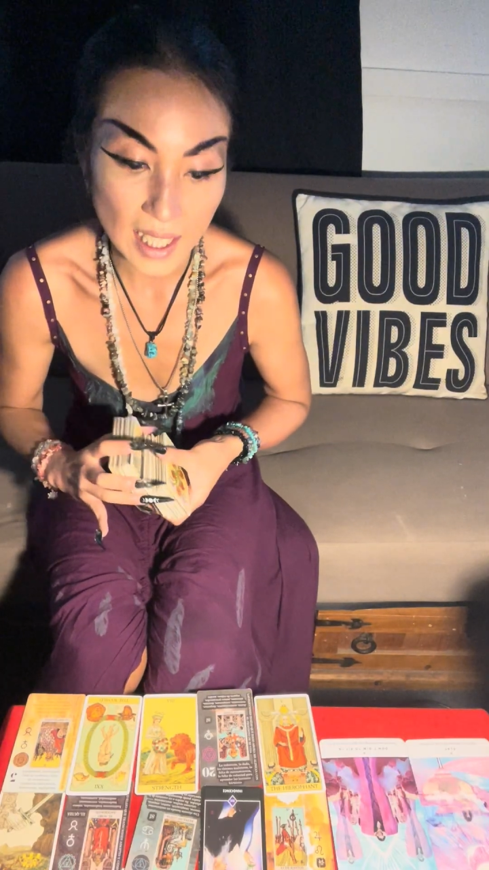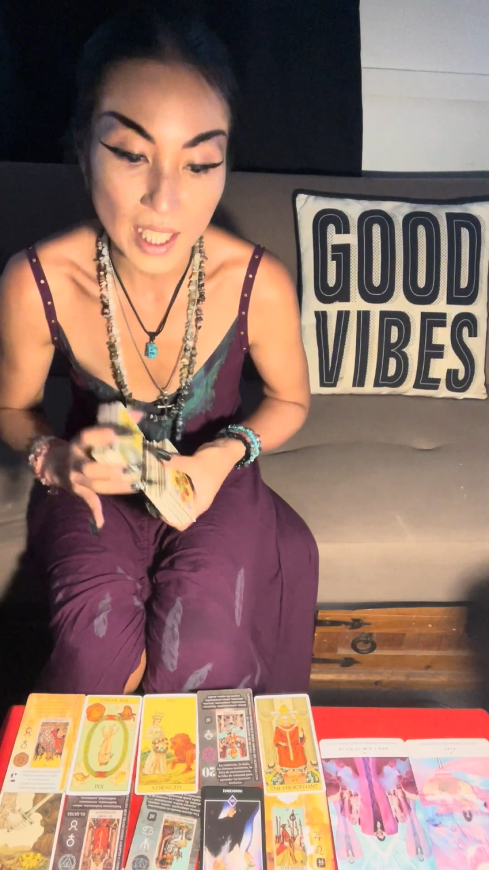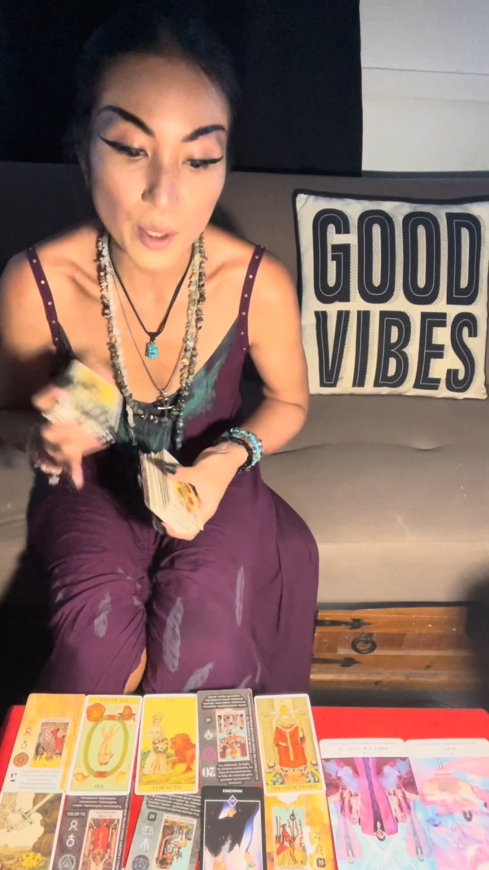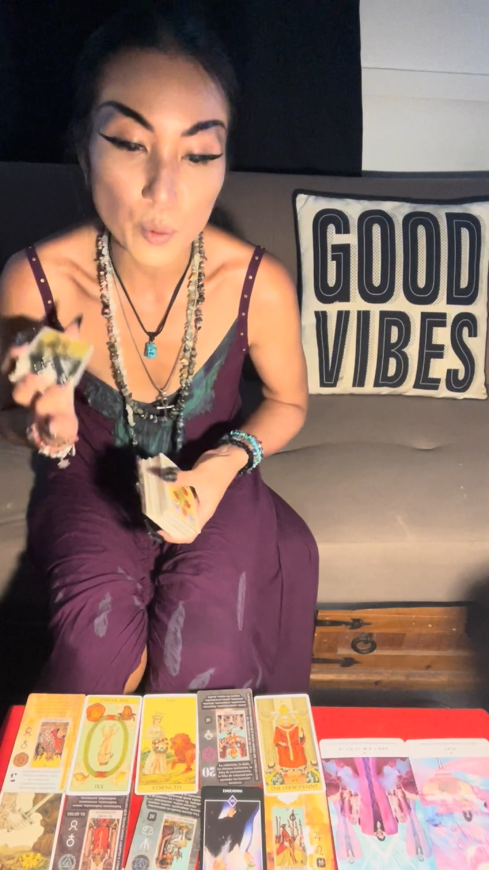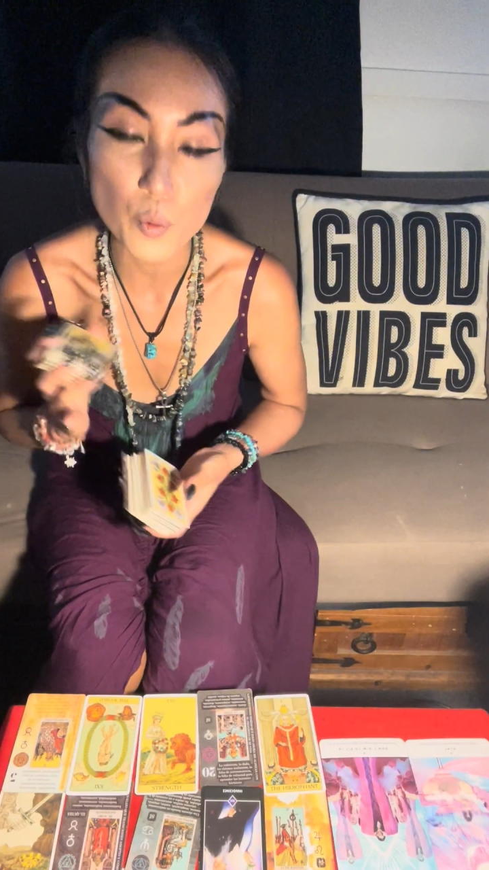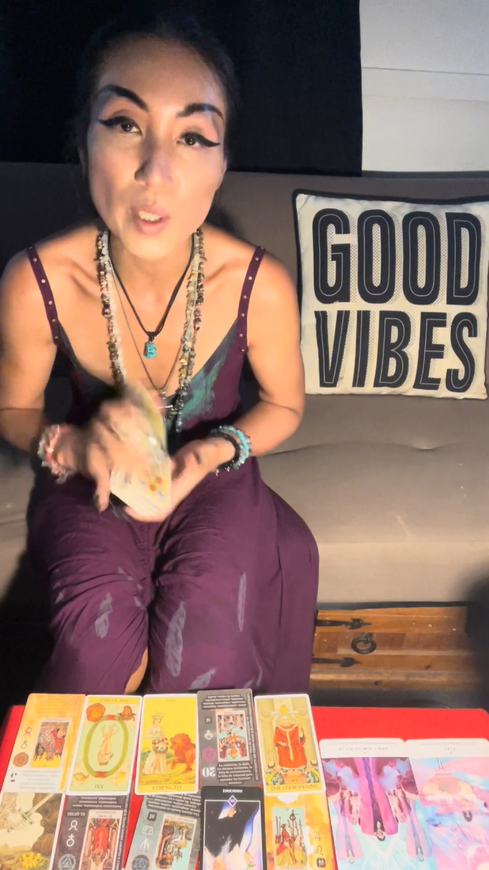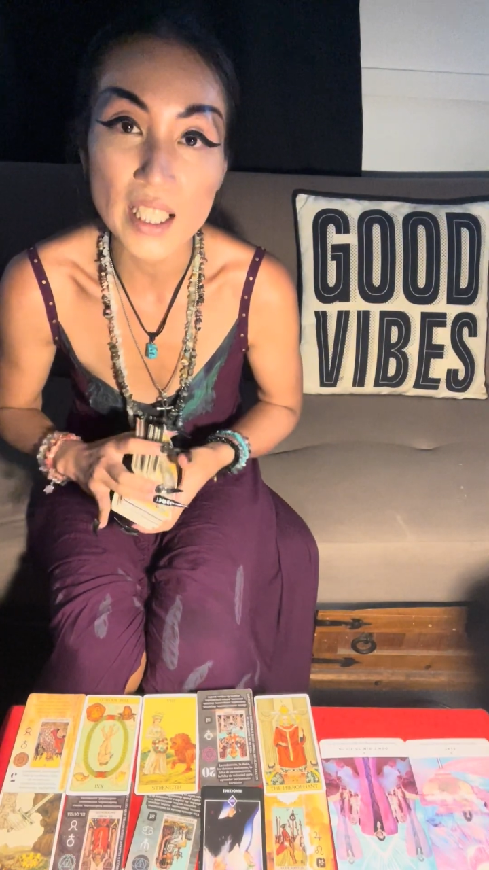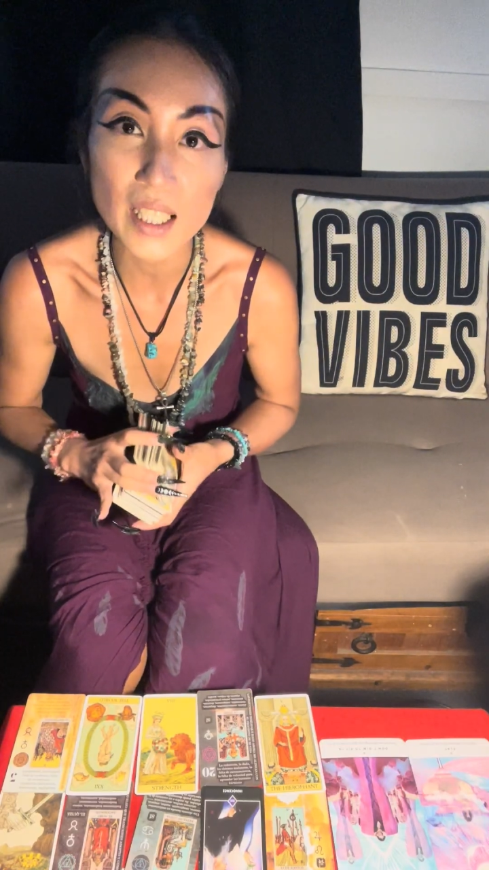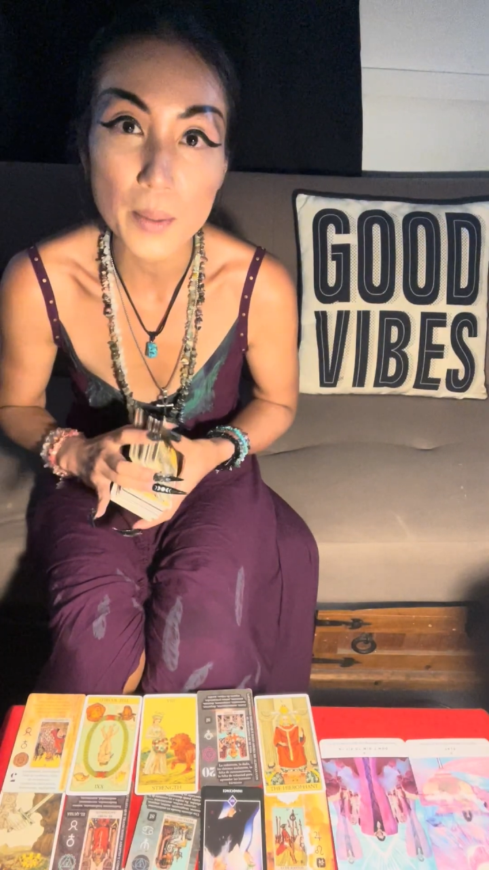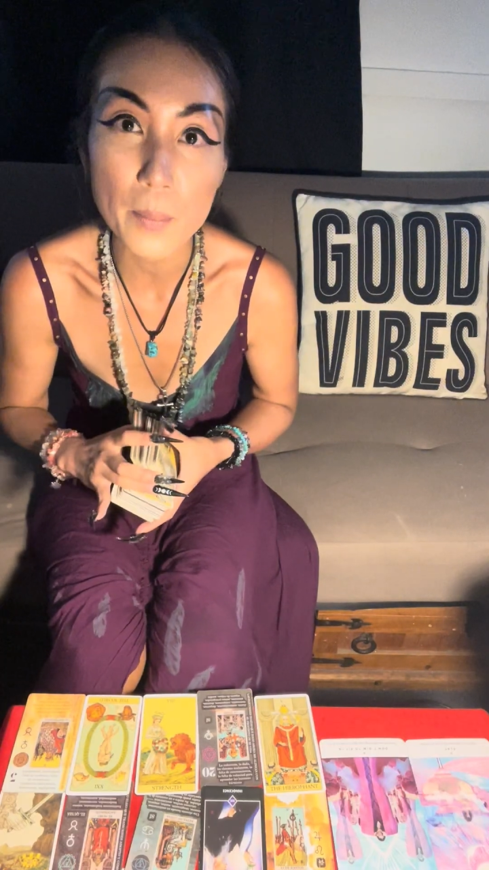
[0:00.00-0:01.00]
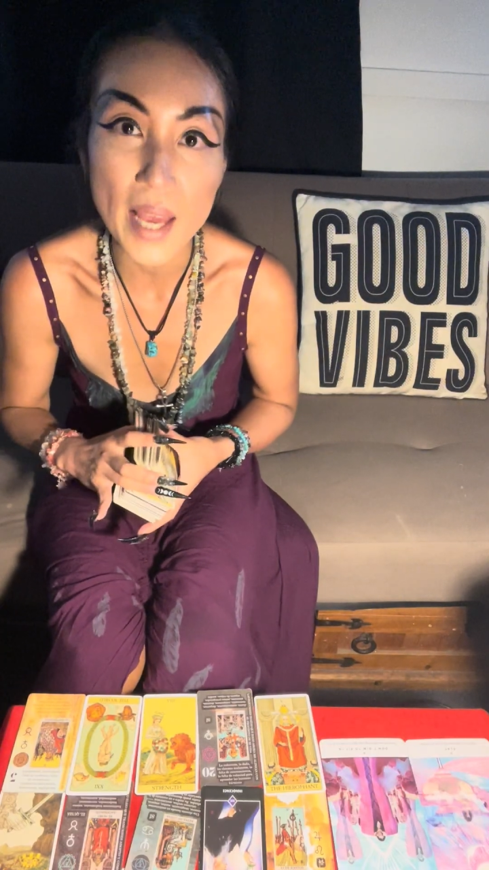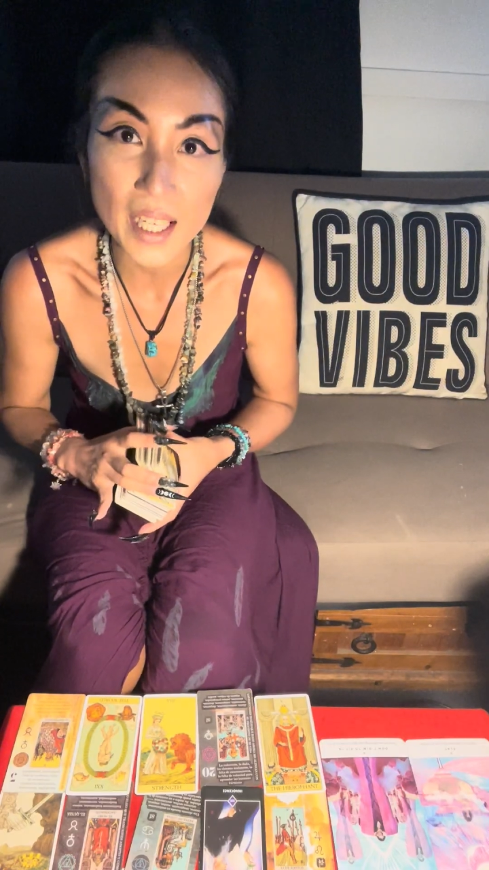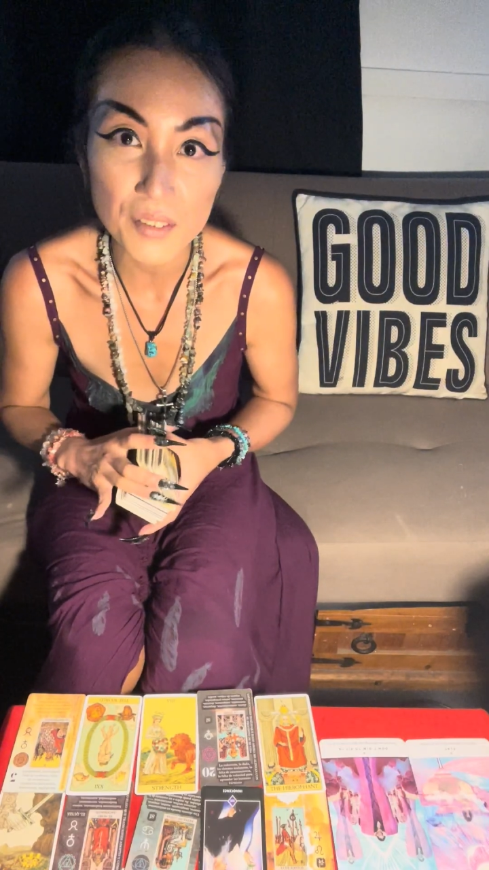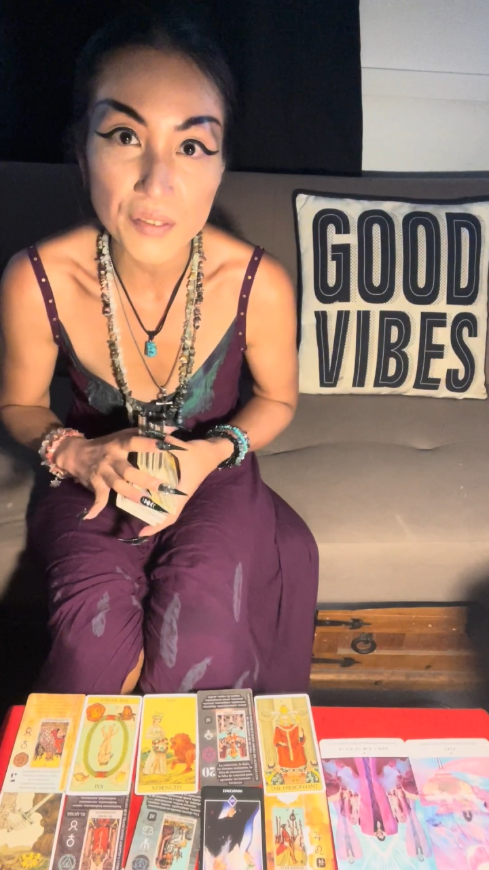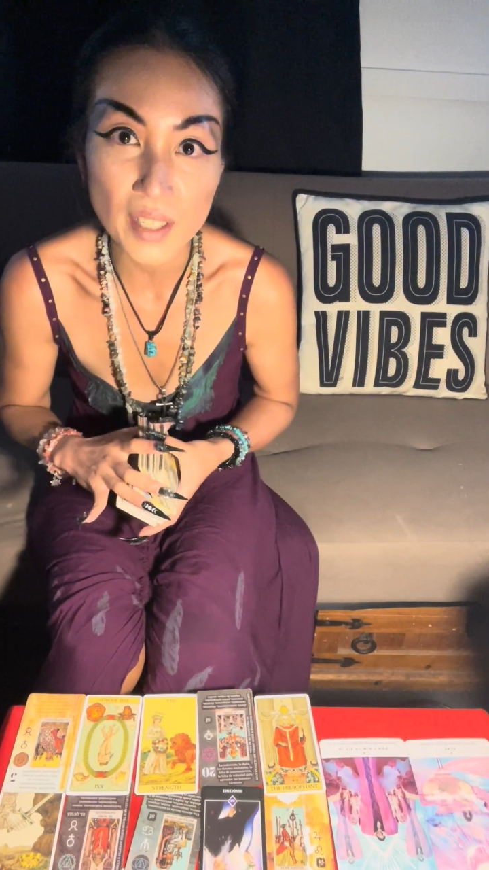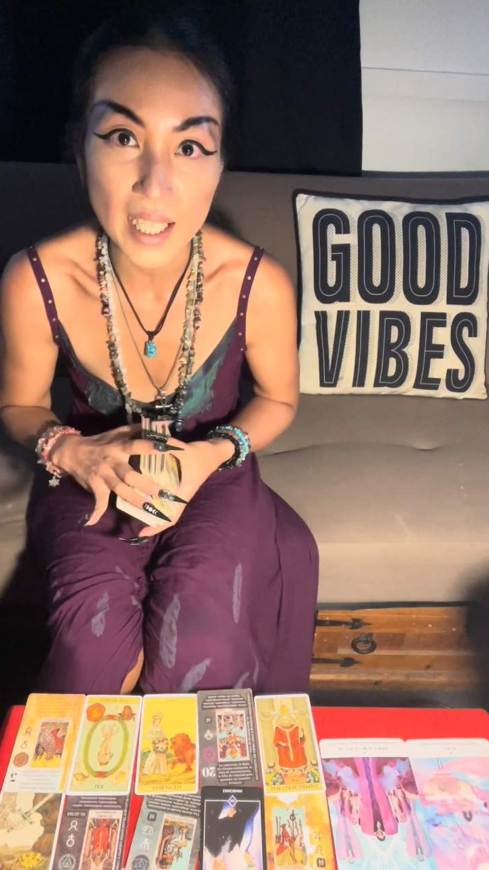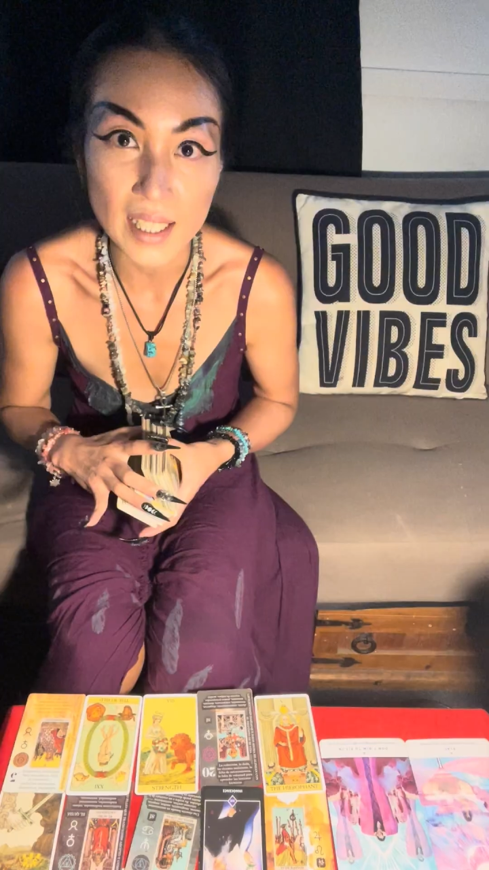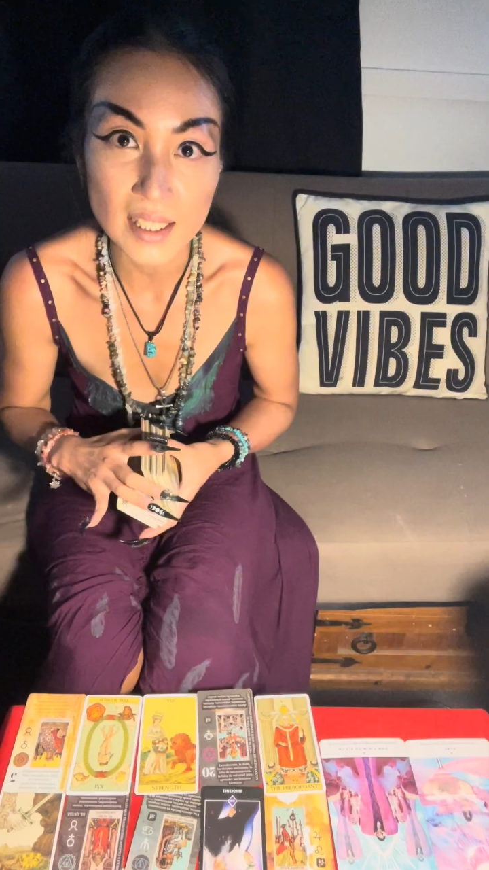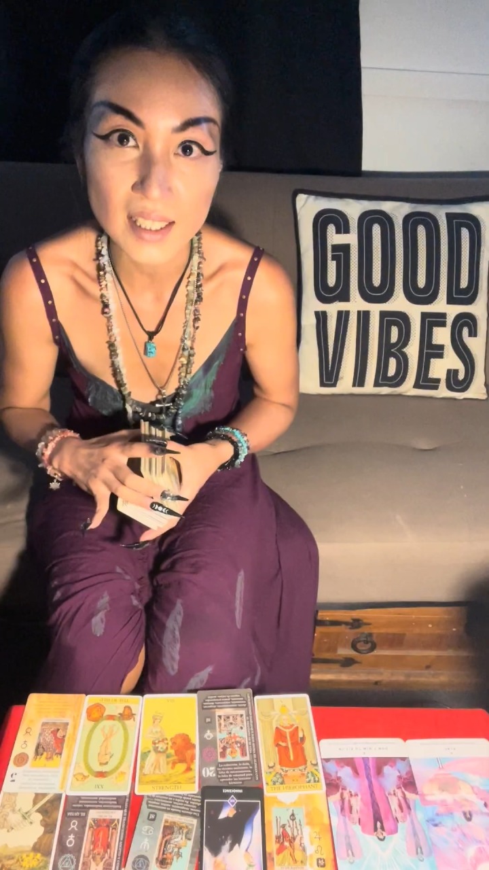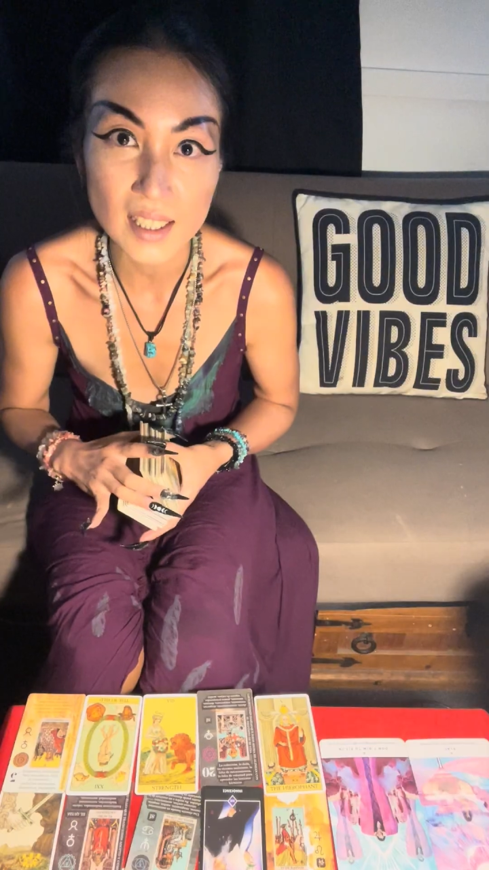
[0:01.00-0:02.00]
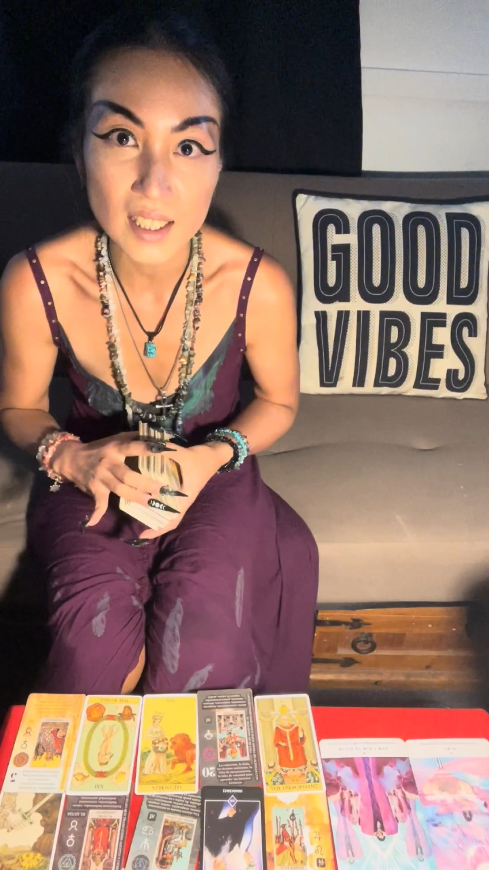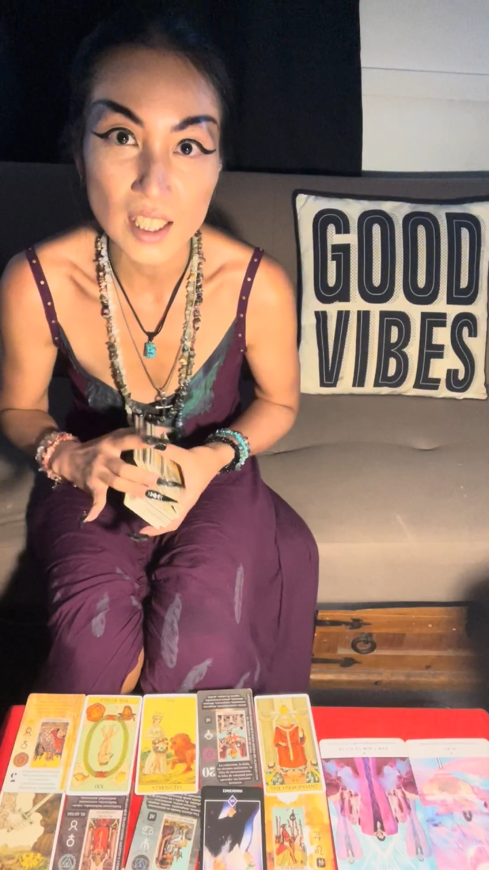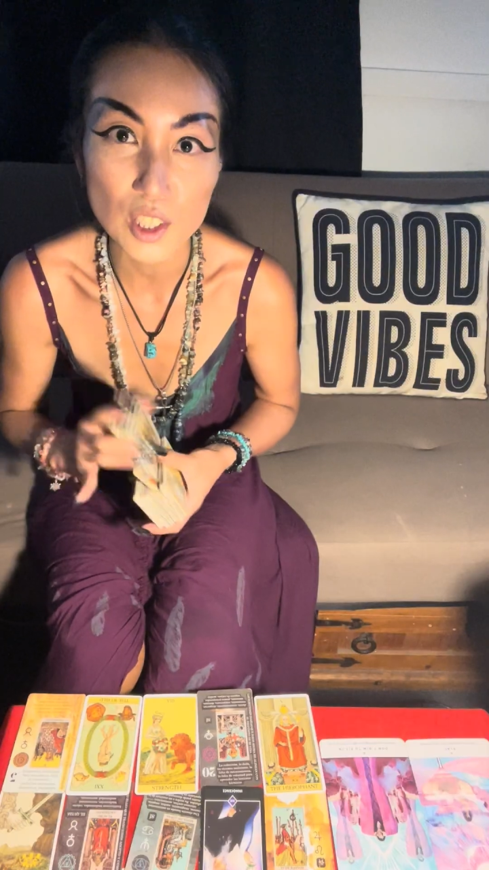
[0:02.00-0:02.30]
it will manifest.